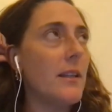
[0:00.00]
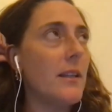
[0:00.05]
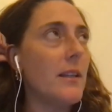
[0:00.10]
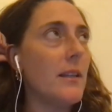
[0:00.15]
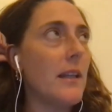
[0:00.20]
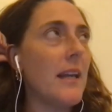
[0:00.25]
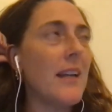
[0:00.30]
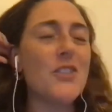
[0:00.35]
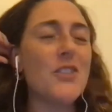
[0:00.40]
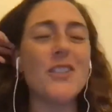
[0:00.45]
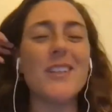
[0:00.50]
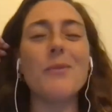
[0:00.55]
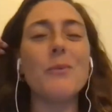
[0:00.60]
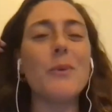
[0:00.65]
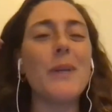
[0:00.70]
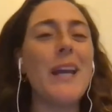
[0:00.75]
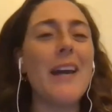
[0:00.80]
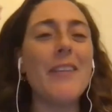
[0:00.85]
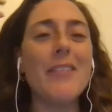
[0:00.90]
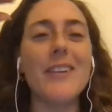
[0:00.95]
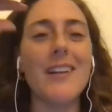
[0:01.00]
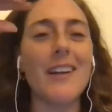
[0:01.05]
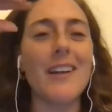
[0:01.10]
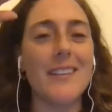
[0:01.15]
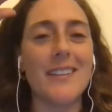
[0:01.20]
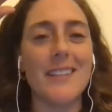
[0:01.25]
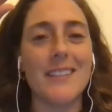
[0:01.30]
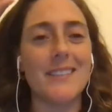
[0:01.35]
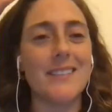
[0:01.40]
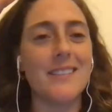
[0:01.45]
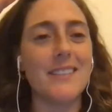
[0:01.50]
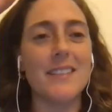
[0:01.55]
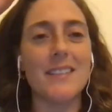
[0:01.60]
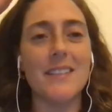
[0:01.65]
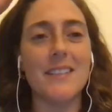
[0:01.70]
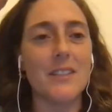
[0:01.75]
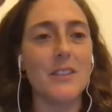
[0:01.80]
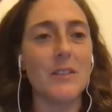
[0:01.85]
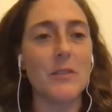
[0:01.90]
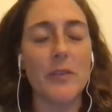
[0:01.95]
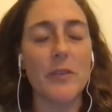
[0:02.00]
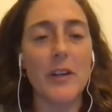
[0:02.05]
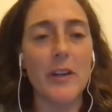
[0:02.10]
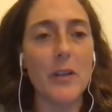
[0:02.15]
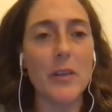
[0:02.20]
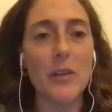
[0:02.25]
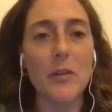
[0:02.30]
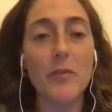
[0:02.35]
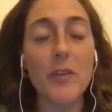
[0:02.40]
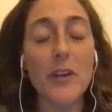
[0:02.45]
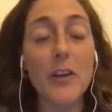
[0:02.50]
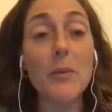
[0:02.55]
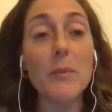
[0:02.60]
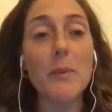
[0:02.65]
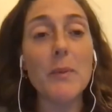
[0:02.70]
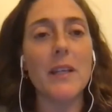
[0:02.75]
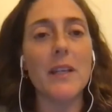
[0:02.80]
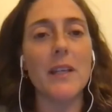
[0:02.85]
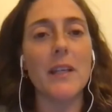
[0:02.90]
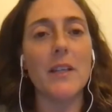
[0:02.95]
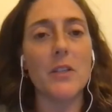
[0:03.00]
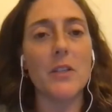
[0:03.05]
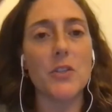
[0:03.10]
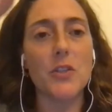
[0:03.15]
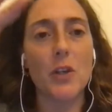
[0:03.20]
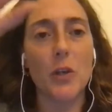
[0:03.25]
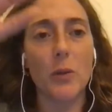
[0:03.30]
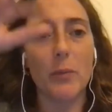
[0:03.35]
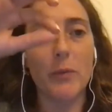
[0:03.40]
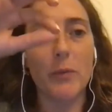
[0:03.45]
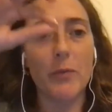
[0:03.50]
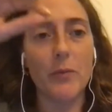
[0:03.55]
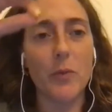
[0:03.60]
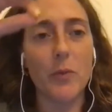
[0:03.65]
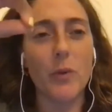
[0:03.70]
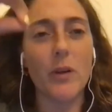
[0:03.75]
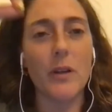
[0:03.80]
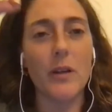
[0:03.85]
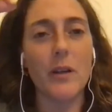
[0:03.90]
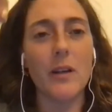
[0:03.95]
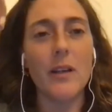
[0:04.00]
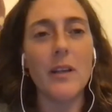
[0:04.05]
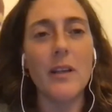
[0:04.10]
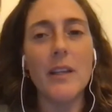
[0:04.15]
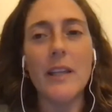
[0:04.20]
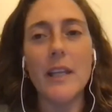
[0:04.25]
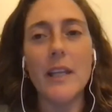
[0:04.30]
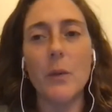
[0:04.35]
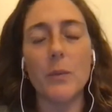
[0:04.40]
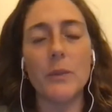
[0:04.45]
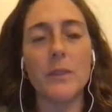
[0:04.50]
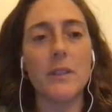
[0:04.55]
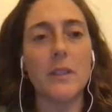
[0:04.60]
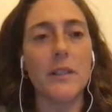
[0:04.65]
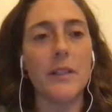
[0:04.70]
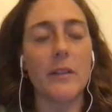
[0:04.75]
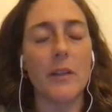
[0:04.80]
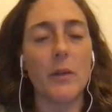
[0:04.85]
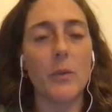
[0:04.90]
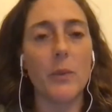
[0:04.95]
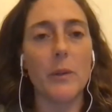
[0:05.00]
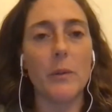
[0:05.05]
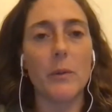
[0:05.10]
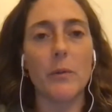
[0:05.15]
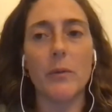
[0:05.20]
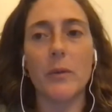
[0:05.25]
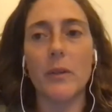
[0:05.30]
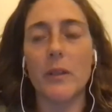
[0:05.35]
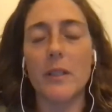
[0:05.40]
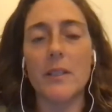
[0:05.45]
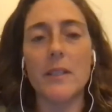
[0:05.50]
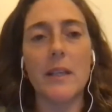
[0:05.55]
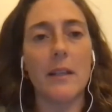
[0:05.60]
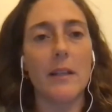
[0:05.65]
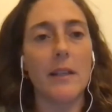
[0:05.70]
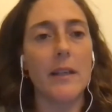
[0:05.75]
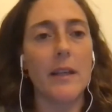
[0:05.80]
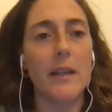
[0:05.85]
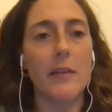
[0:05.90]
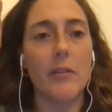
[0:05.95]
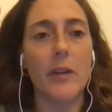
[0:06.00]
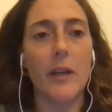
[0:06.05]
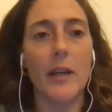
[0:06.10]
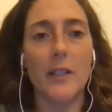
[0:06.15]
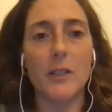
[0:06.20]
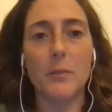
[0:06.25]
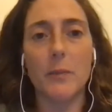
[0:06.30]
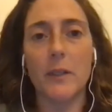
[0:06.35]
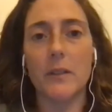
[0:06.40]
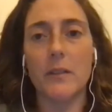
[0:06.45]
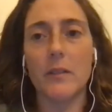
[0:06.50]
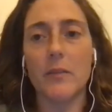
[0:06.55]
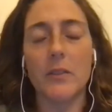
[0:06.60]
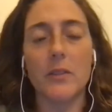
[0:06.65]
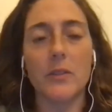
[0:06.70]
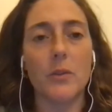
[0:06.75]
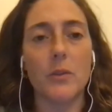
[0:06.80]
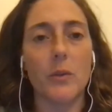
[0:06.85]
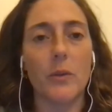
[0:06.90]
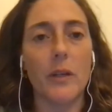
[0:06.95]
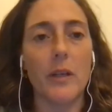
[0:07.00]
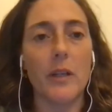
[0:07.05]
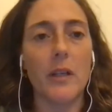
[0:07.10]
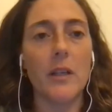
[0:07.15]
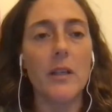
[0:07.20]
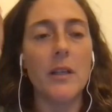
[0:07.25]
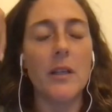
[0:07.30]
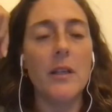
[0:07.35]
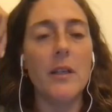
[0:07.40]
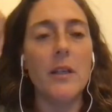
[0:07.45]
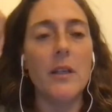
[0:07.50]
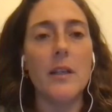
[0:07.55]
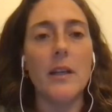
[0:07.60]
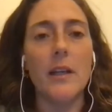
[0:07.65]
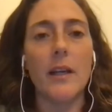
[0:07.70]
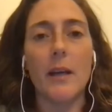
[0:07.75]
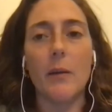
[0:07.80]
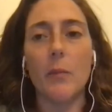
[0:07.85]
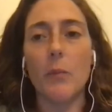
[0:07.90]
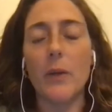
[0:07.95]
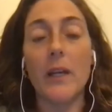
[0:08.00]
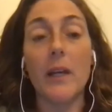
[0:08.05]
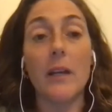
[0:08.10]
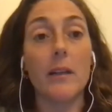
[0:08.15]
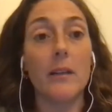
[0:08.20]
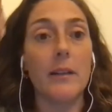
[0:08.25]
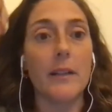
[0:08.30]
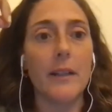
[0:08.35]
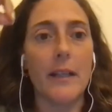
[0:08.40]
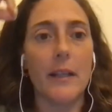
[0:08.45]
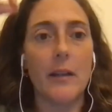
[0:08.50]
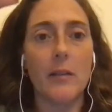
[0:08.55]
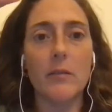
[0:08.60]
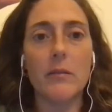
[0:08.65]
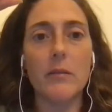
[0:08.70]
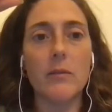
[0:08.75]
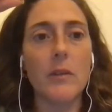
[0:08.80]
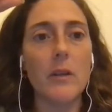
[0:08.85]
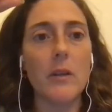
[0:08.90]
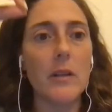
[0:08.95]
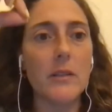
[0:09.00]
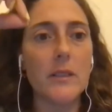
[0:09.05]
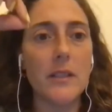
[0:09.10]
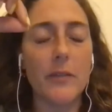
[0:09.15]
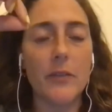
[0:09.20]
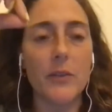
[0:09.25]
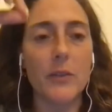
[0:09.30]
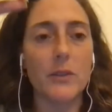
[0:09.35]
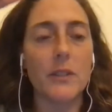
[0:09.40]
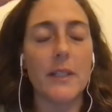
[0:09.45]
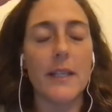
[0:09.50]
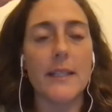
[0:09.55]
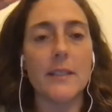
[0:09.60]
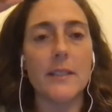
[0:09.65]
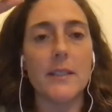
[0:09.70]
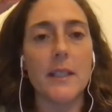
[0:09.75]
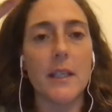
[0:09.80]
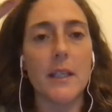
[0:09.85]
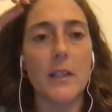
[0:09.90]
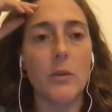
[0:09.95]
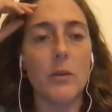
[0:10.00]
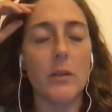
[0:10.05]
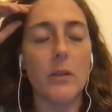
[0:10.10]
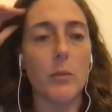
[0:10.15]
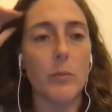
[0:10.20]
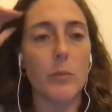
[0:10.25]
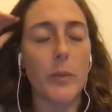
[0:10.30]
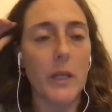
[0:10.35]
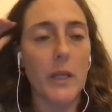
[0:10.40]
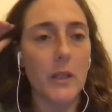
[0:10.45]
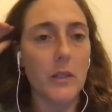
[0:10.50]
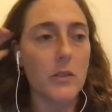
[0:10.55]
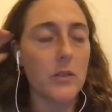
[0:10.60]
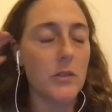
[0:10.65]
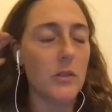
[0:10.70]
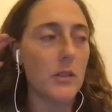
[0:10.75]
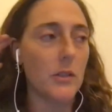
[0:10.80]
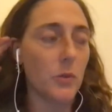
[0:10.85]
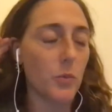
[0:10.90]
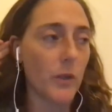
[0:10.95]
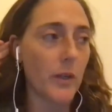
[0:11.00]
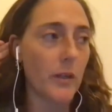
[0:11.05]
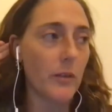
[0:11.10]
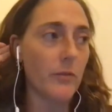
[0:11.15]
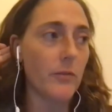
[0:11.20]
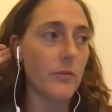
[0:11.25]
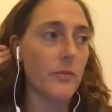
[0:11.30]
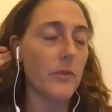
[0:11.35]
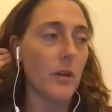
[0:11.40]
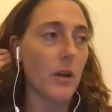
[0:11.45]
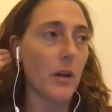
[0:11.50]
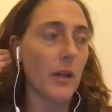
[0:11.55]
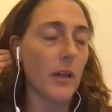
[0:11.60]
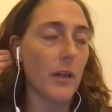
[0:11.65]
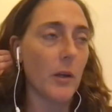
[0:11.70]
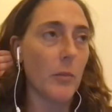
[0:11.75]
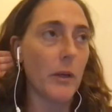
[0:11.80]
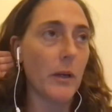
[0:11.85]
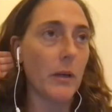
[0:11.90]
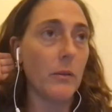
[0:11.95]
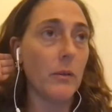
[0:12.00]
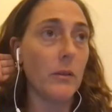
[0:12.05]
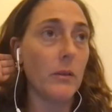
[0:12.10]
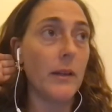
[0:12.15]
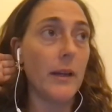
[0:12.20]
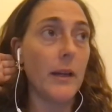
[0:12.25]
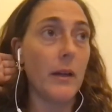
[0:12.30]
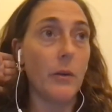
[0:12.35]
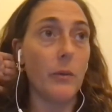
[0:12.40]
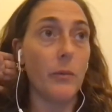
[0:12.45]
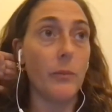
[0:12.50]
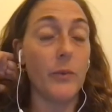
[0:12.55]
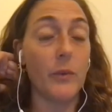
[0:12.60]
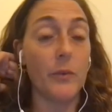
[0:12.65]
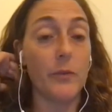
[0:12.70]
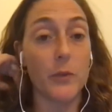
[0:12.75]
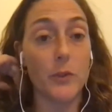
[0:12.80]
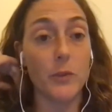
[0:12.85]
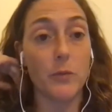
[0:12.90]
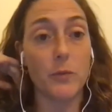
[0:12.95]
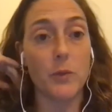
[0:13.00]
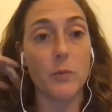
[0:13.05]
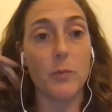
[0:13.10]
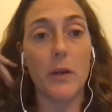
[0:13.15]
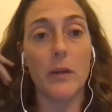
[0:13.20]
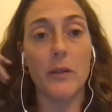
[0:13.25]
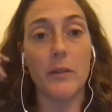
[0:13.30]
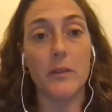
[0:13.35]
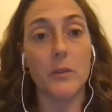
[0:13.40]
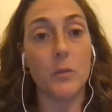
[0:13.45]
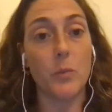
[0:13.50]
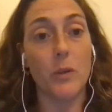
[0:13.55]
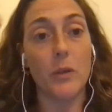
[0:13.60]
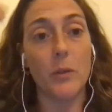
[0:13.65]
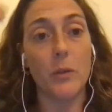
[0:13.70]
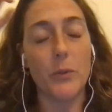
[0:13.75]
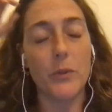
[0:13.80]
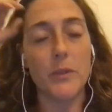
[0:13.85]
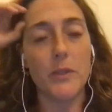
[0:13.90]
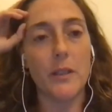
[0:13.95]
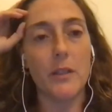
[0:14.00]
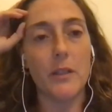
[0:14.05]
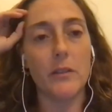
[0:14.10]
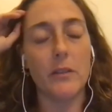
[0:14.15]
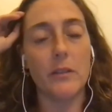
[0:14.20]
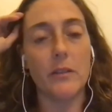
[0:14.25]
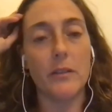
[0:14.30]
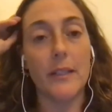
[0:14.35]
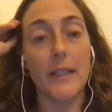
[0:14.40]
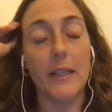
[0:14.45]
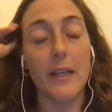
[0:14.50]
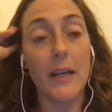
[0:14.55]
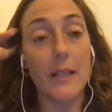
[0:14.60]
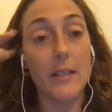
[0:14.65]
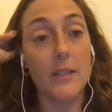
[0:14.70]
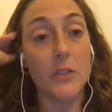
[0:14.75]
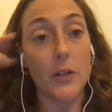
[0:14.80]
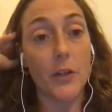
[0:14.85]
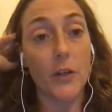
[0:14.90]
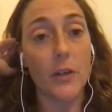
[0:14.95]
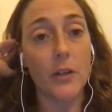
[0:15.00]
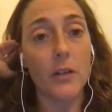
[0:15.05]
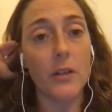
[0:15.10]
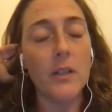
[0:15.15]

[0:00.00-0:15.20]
actually, we haven't gotten this since the very, the very beginning of the show, before it was clear that we were really telling every aspect of the story. Um, we got a, like Stefano's last day, you hear Paige, his wife, talking about how the first responders weren't particularly kind to her.